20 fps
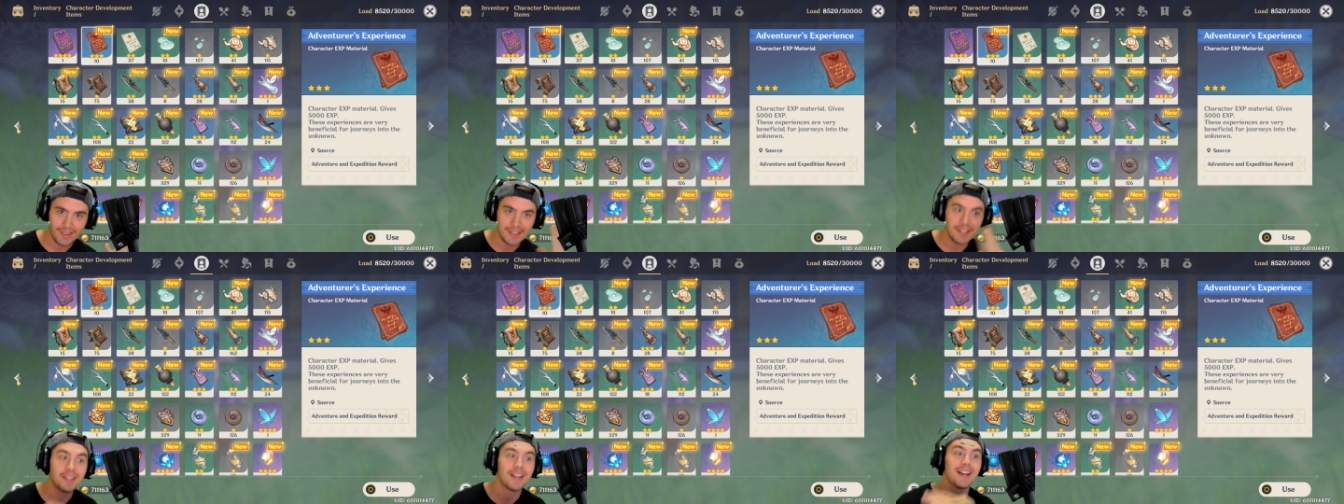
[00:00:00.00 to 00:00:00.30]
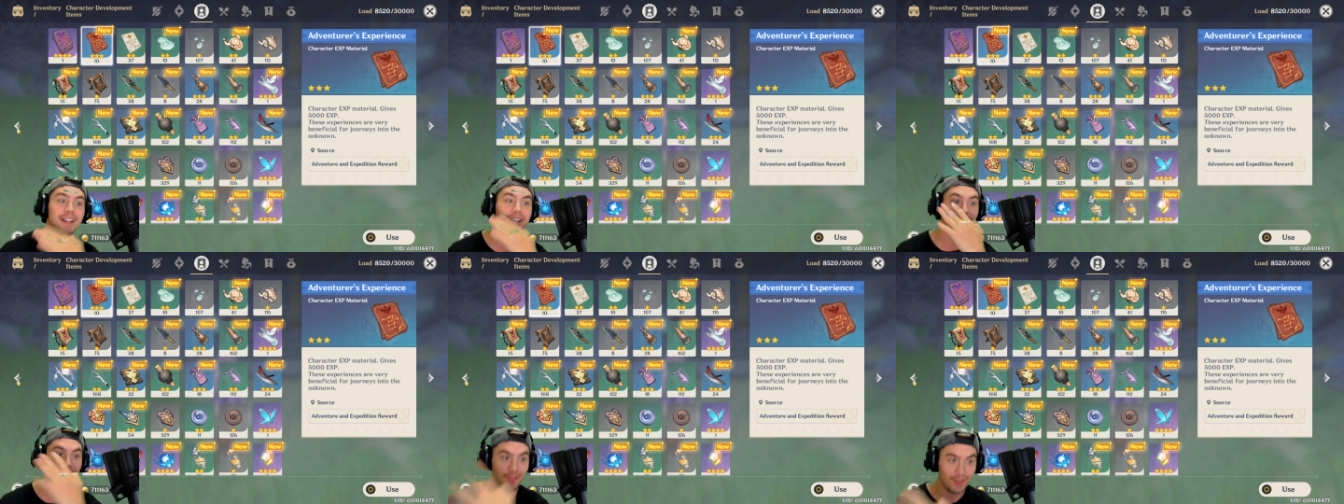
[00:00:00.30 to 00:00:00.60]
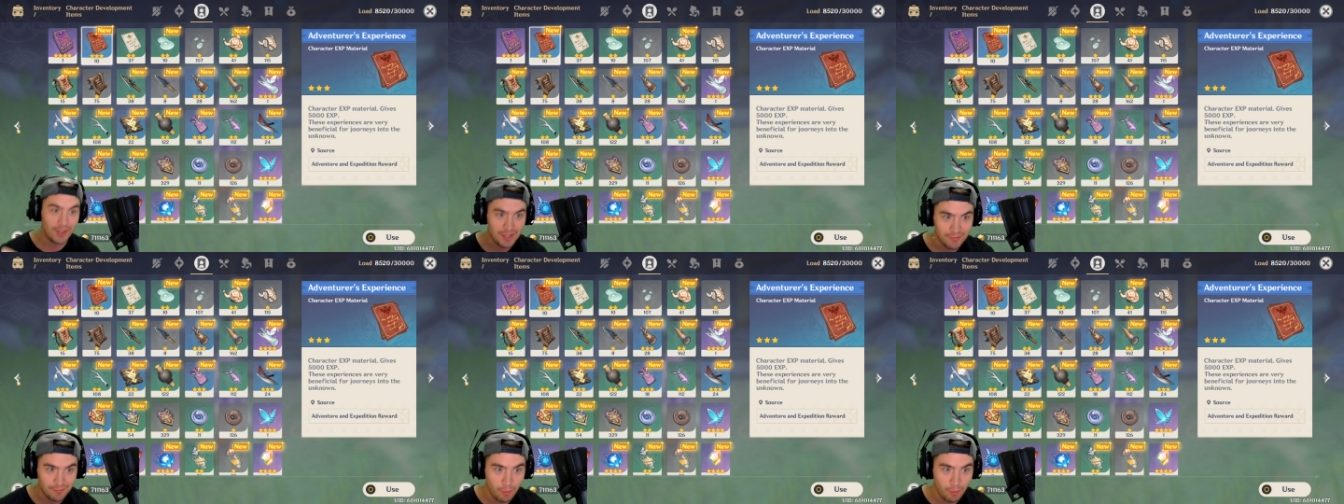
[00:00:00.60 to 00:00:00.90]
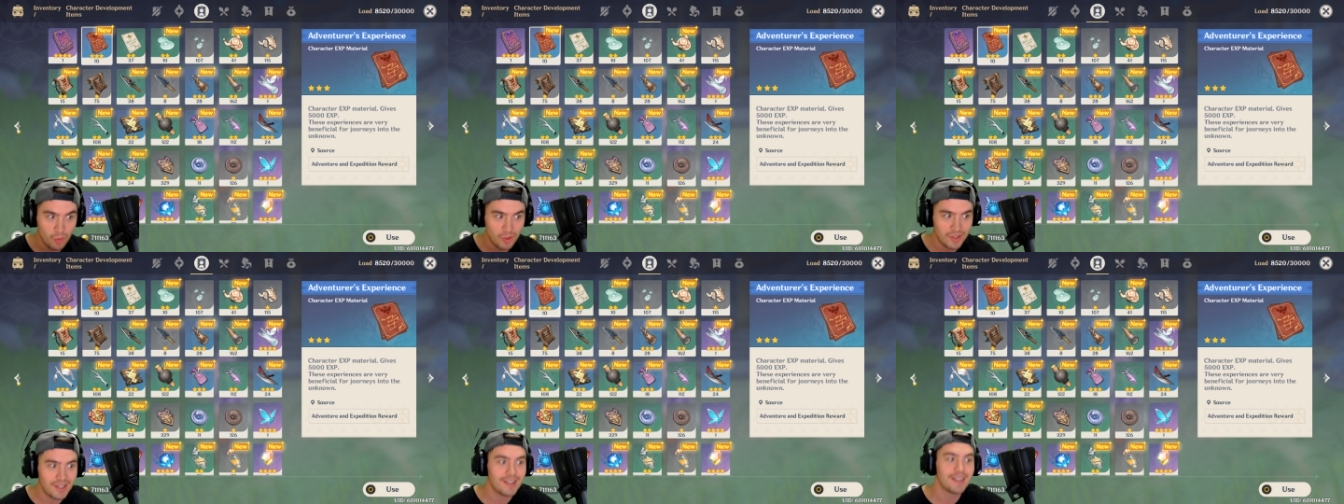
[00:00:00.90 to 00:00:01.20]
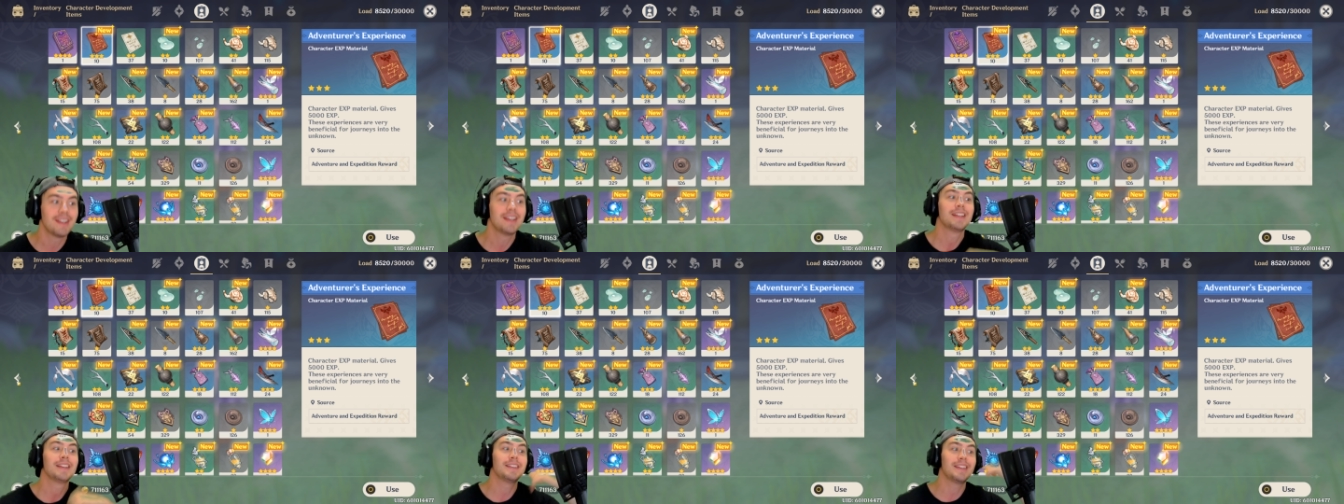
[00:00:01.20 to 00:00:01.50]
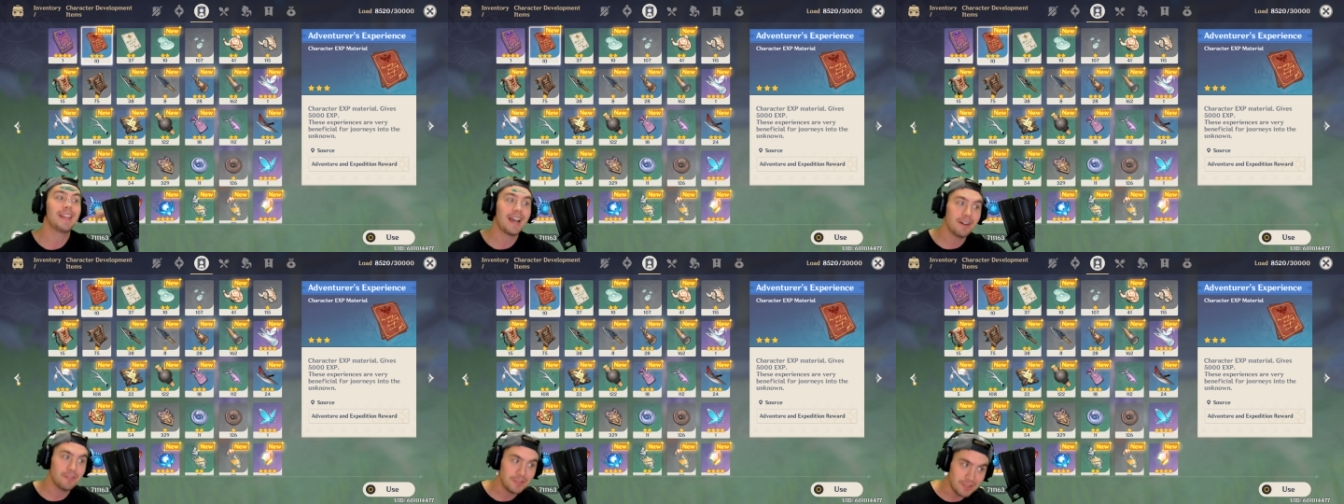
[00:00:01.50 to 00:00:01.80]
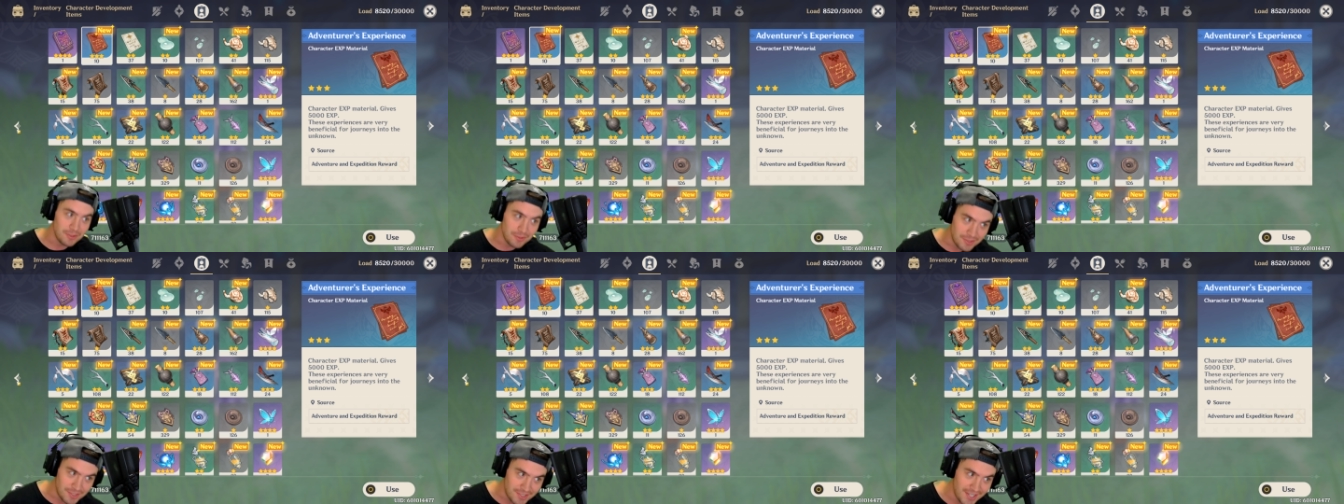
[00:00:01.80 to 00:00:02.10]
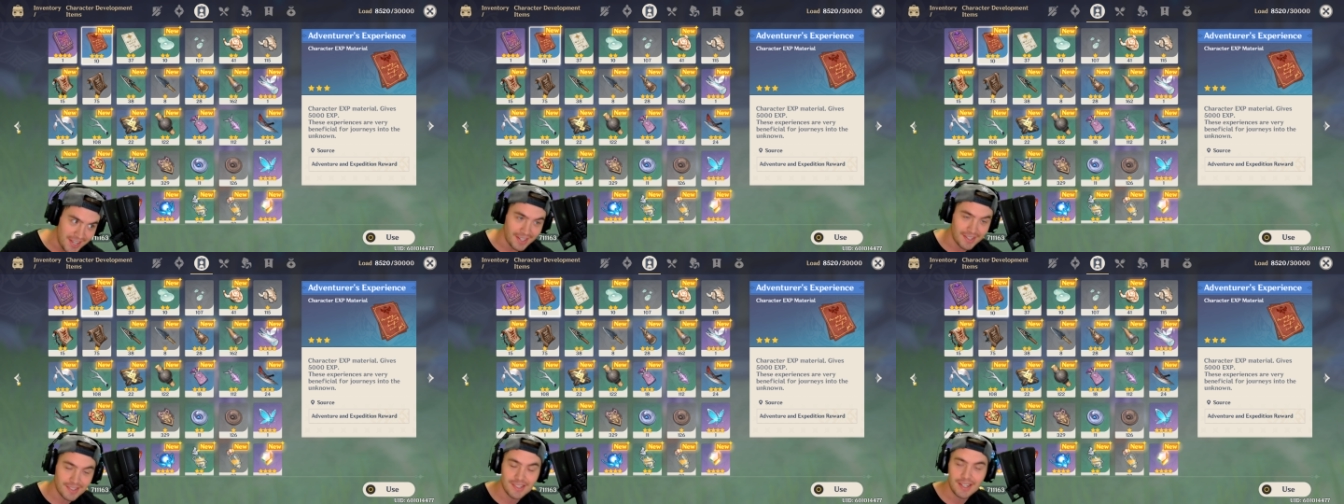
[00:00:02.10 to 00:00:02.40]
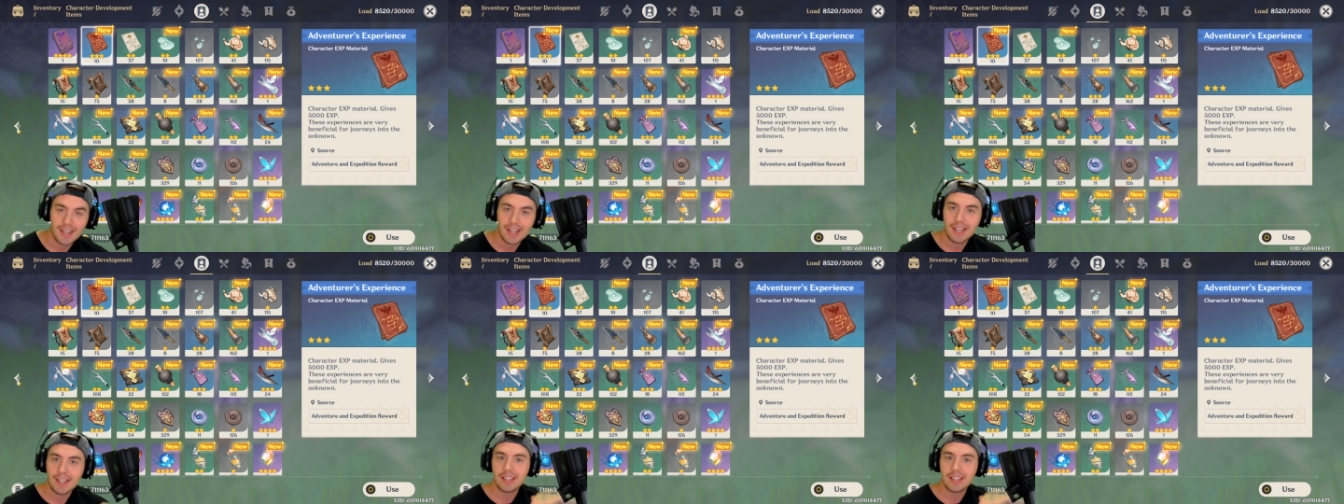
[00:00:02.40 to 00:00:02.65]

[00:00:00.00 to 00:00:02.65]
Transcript: You got your first four done, now do six.